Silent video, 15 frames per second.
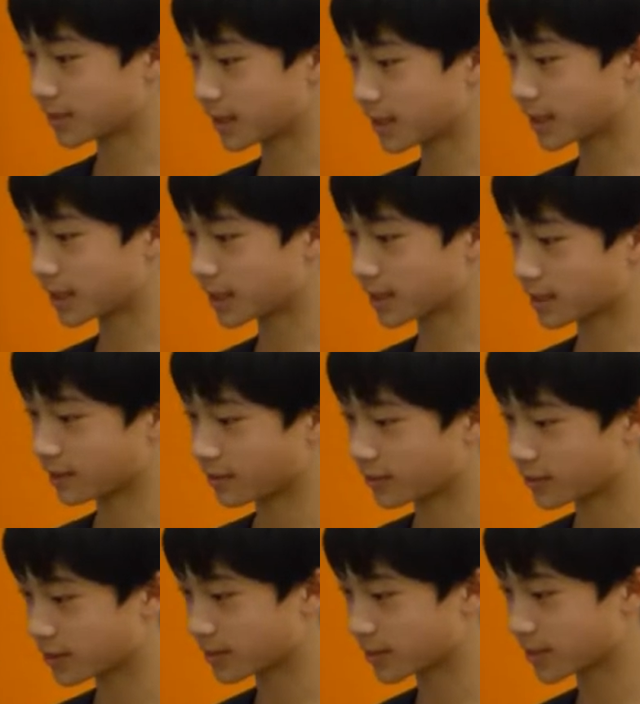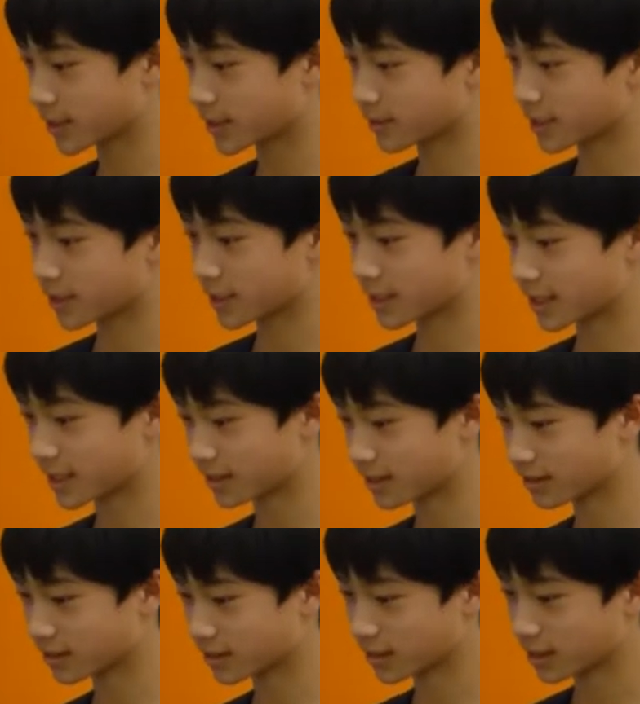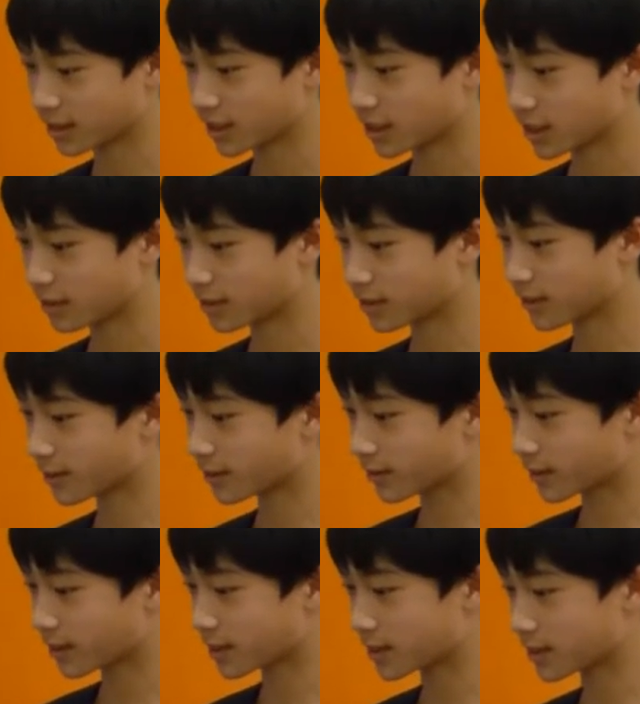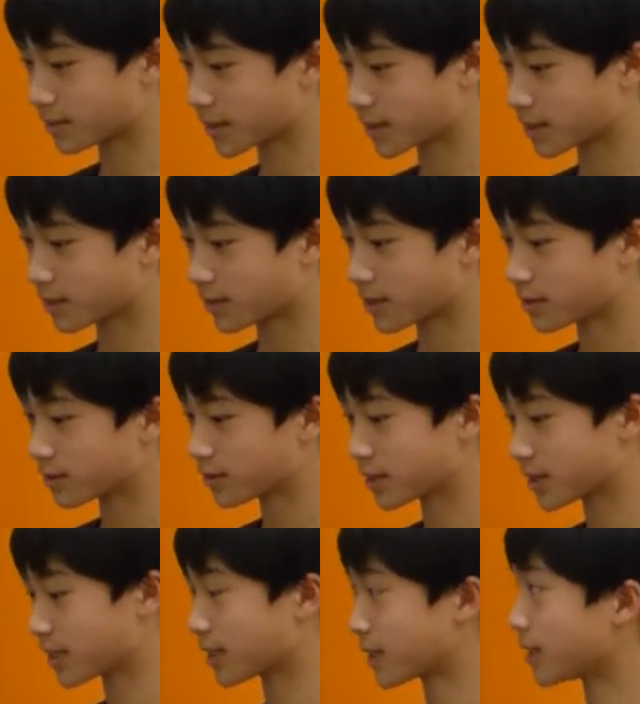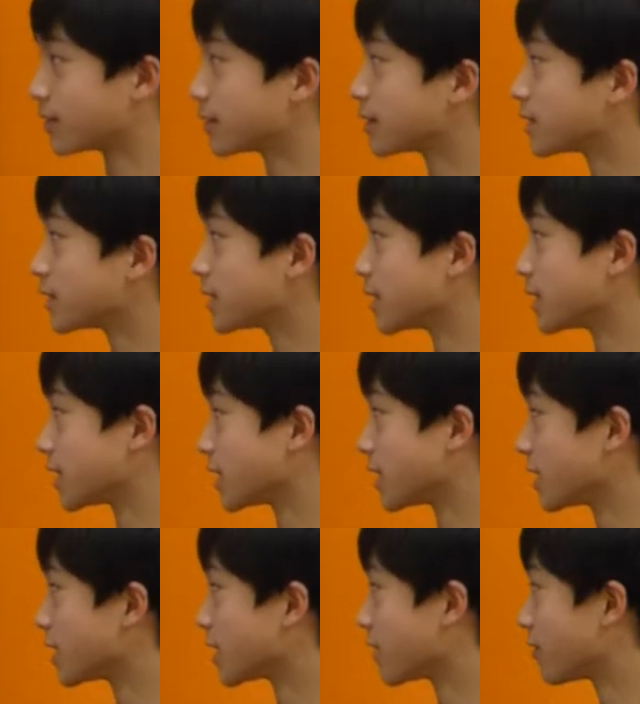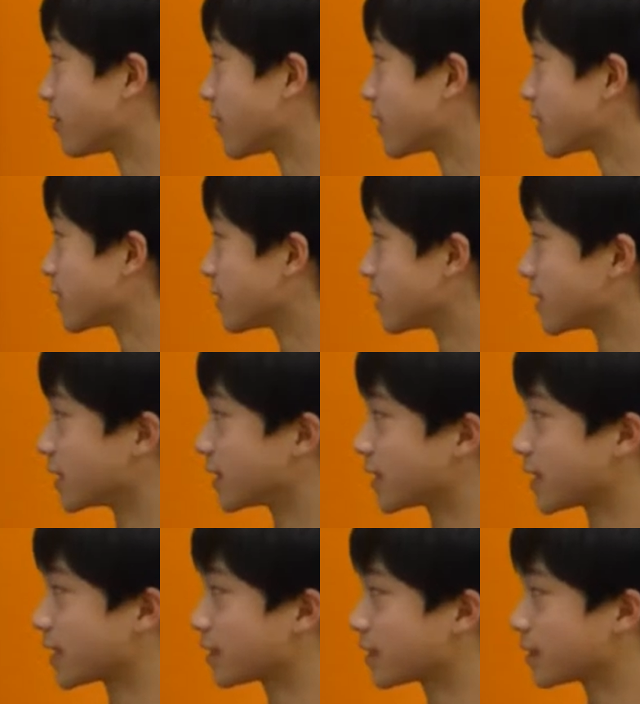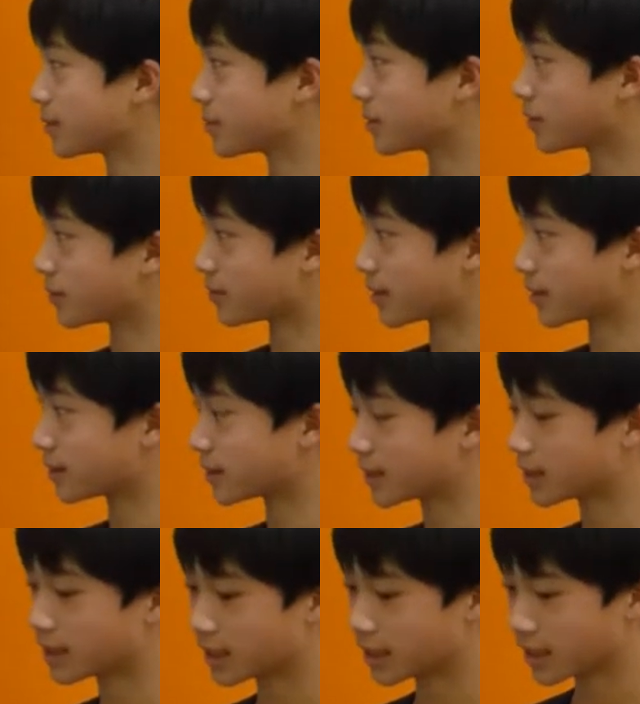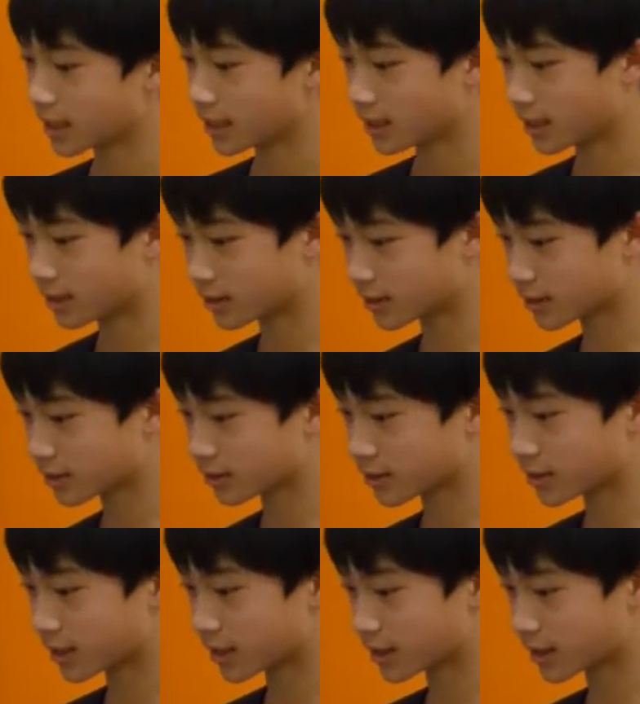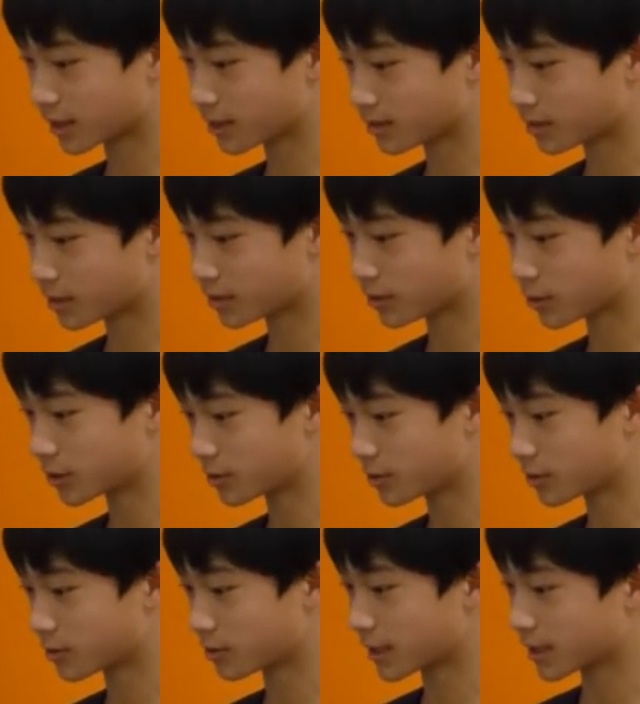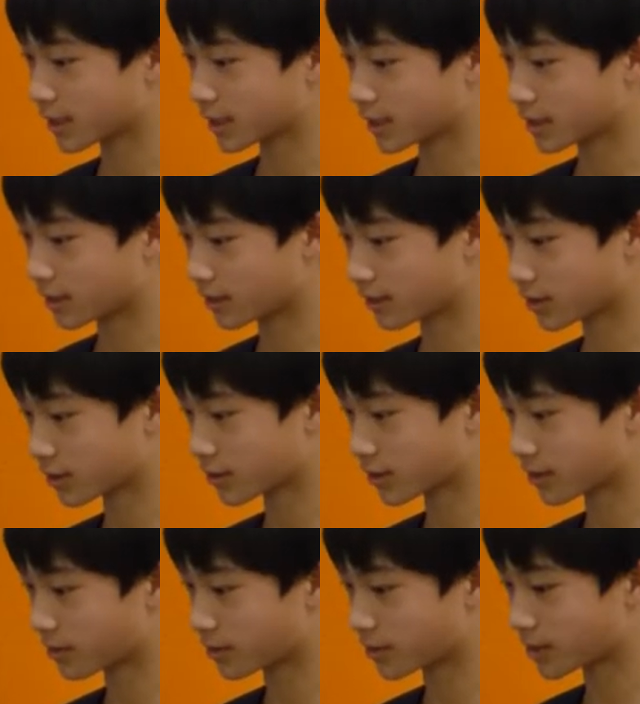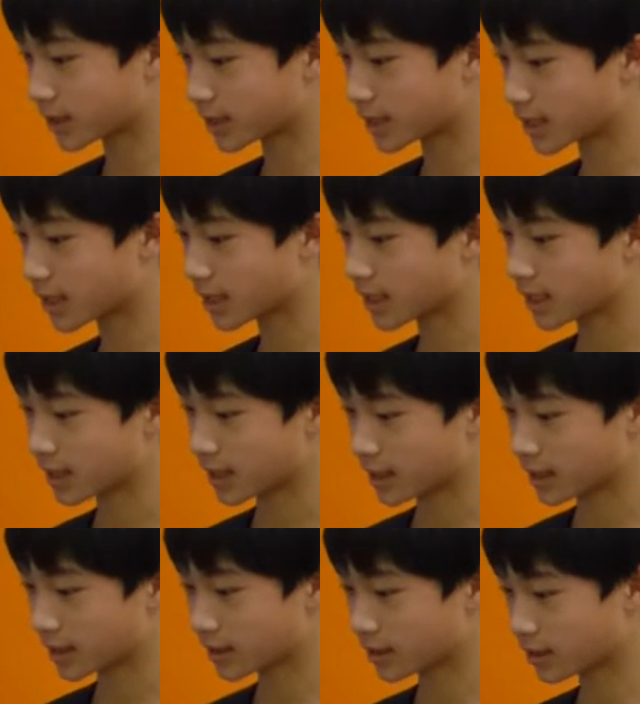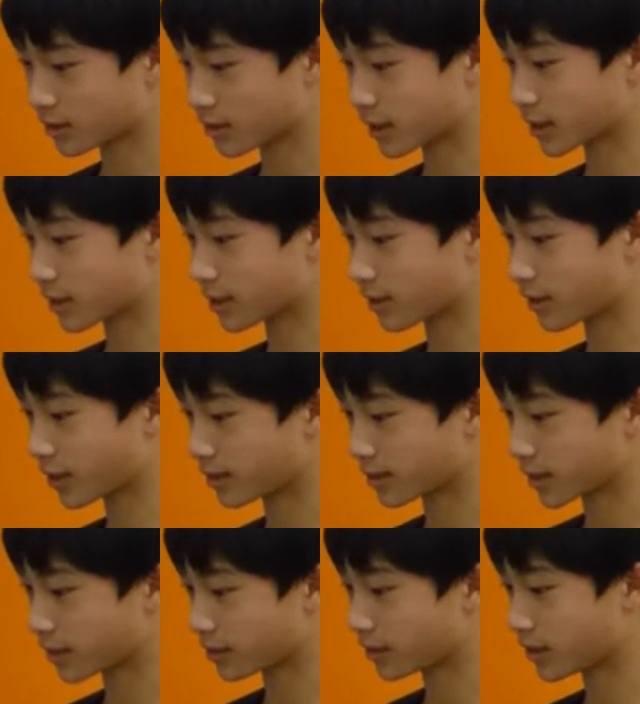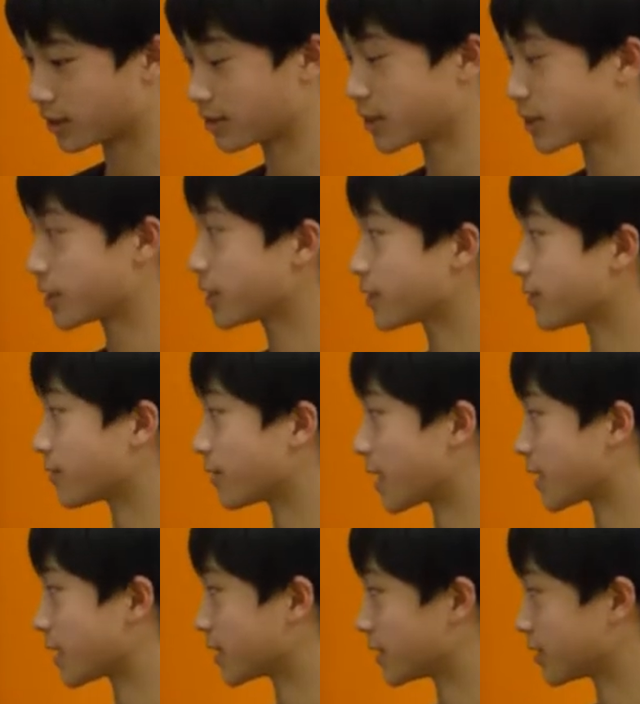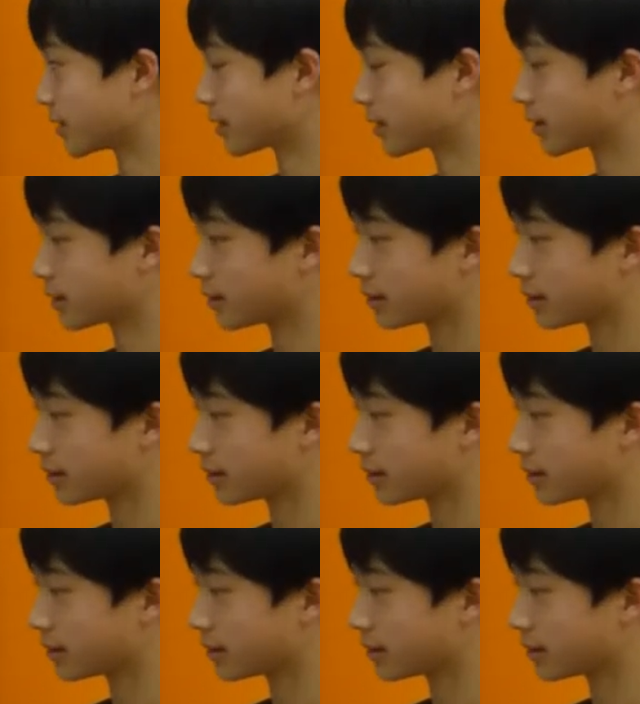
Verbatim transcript: but it didn't confuse me as much as the others. It was very fun to mess around with the counters and change how fast you can attack and move around. I also learned how to input multiple ways of scoring points and learned how to create my own images for actors.